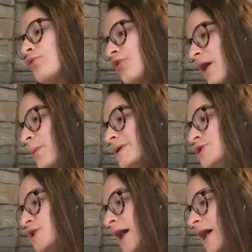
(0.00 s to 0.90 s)
Right when
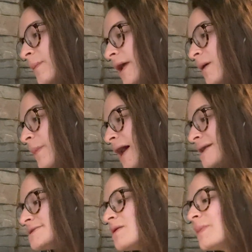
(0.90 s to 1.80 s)
Jack made it
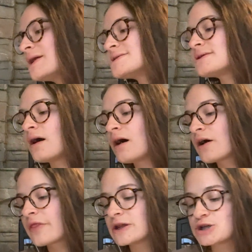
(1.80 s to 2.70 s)
back to the
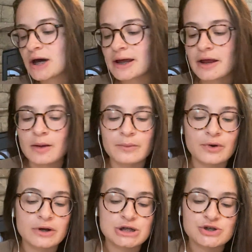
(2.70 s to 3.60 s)
Beanstalk, the giant
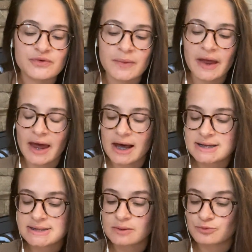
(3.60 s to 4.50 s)
emerged from the
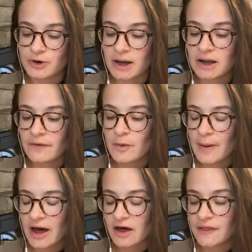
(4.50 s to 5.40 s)
castle and ran down the
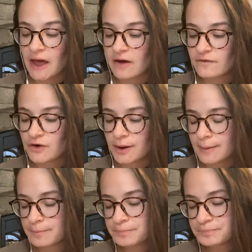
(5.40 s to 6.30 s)
path after
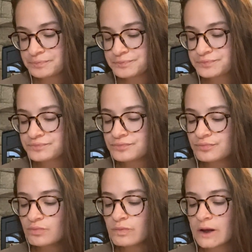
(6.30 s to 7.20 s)
him.
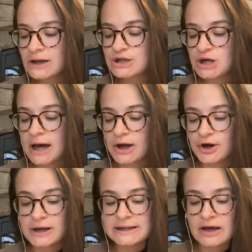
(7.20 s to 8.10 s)
Jack
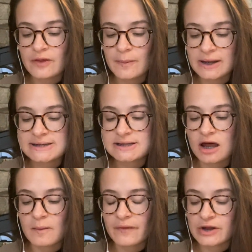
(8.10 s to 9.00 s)
hurried down the
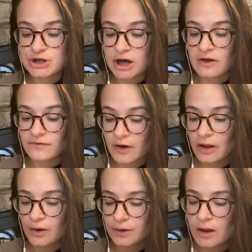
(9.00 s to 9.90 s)
Beanstalk where the giant
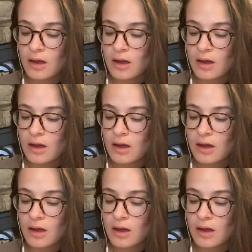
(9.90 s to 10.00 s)
followed,